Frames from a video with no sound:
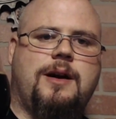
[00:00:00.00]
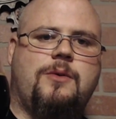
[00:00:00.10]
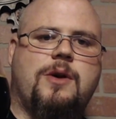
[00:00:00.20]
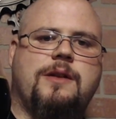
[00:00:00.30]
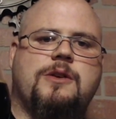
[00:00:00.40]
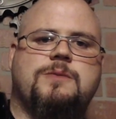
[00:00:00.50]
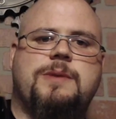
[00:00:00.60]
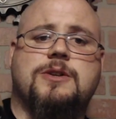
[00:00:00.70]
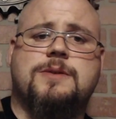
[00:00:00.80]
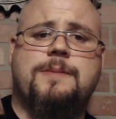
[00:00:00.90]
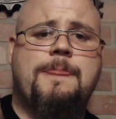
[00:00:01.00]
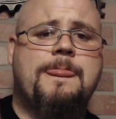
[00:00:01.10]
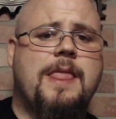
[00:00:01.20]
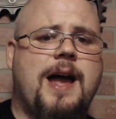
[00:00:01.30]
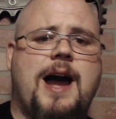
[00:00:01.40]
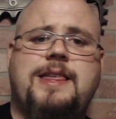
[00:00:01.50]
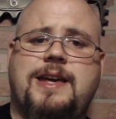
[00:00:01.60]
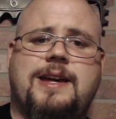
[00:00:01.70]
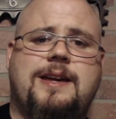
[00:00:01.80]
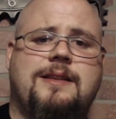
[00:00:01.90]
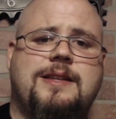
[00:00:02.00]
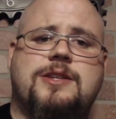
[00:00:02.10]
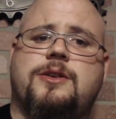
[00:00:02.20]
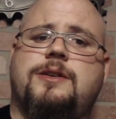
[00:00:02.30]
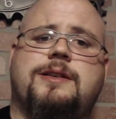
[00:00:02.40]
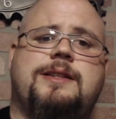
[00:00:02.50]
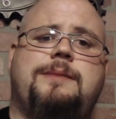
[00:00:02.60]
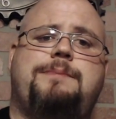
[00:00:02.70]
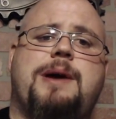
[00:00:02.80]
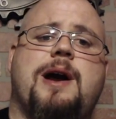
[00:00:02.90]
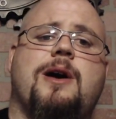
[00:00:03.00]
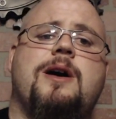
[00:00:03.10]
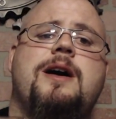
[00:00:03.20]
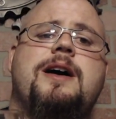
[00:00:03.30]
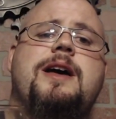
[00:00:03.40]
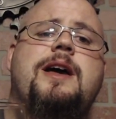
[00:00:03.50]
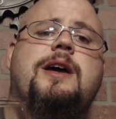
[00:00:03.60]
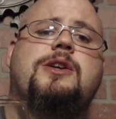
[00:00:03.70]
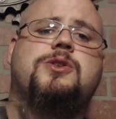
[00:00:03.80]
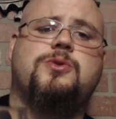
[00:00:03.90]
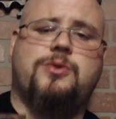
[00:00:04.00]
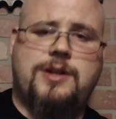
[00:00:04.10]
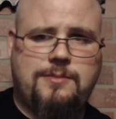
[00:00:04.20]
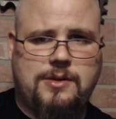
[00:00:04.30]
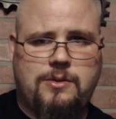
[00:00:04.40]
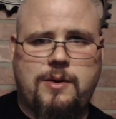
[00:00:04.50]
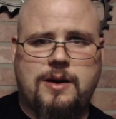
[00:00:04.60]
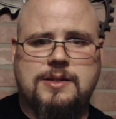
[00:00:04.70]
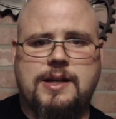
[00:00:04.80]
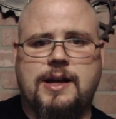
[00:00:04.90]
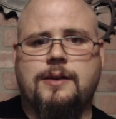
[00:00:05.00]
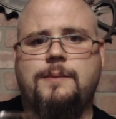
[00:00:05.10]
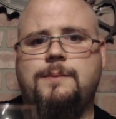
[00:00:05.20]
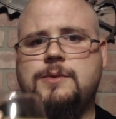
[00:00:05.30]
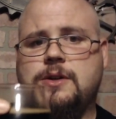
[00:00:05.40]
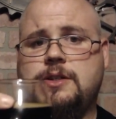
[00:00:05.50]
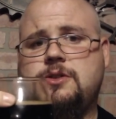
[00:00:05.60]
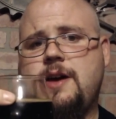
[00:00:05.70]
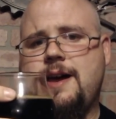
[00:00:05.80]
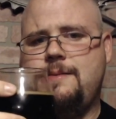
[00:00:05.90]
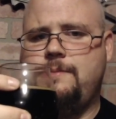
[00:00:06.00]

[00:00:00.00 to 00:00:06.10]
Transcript: one of those beers. I think these are going to pair extremely well together. So let's try it.